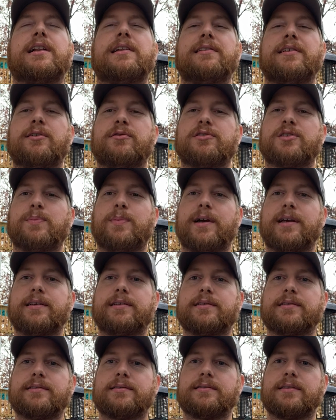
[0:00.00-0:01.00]
a little
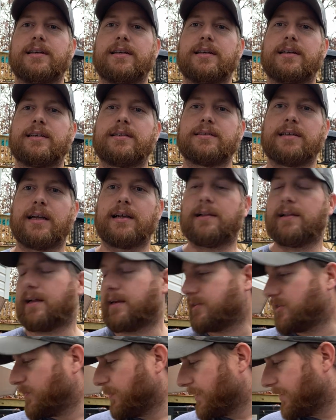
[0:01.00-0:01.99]
spice. It's not a
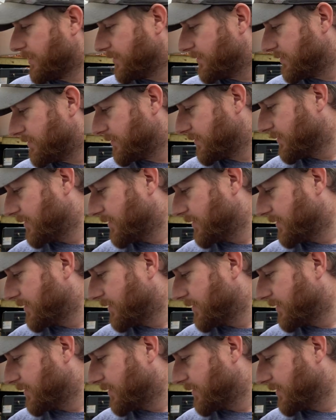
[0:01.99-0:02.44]
lot of spice.